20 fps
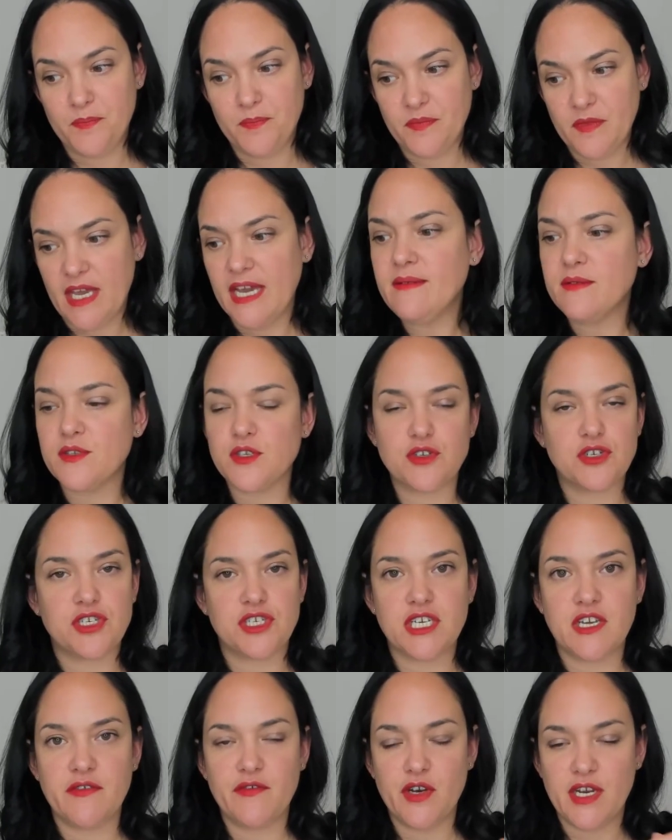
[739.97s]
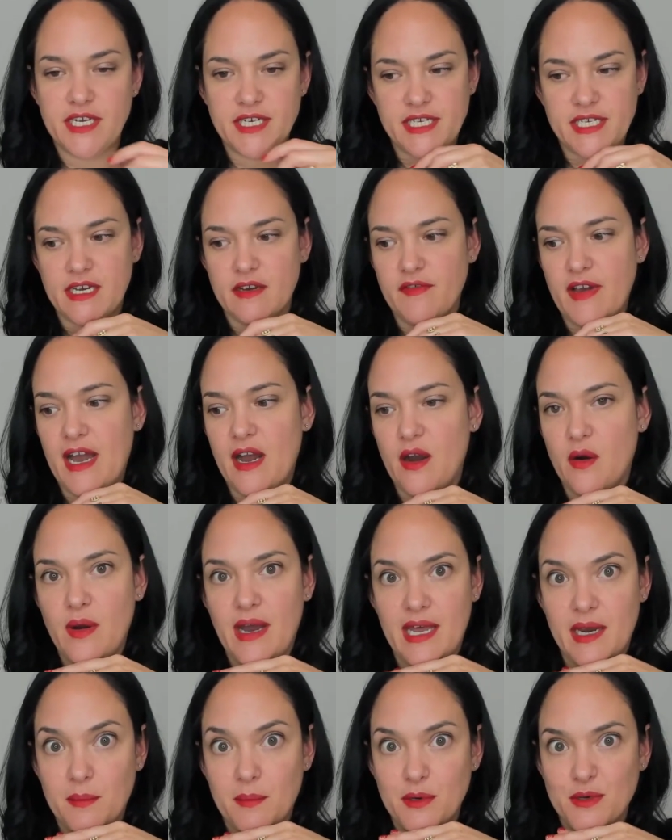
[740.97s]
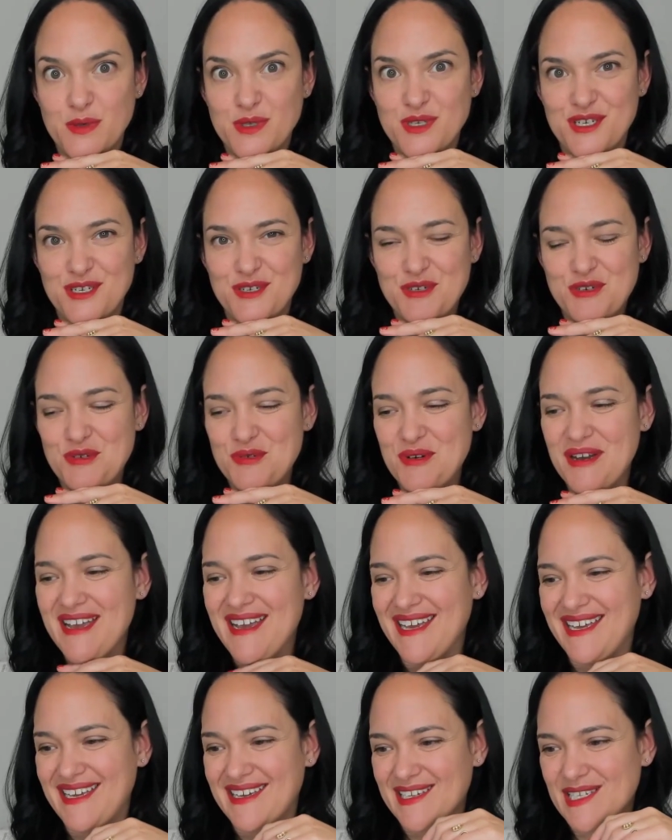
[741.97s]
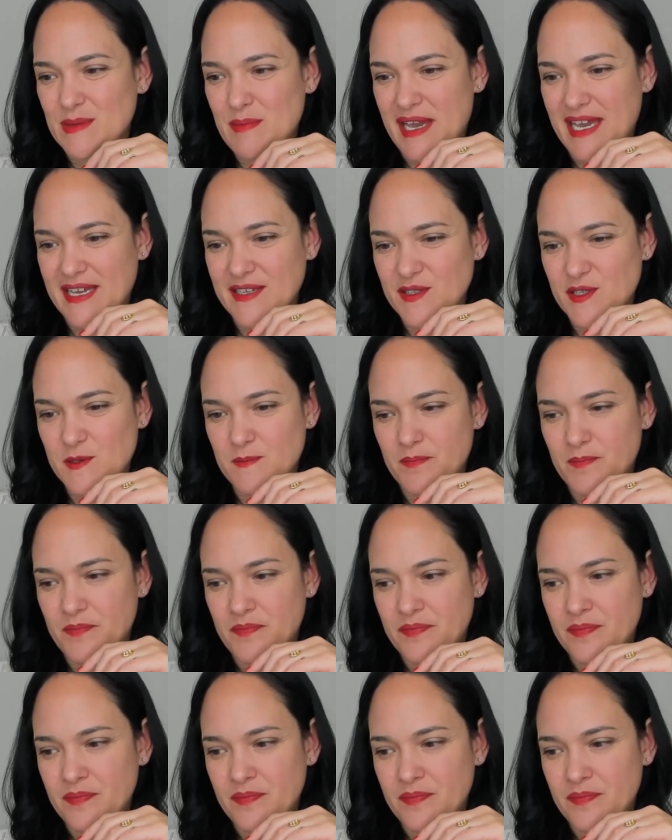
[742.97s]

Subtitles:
Okay, so just to give you an idea of how adipose tissue expands.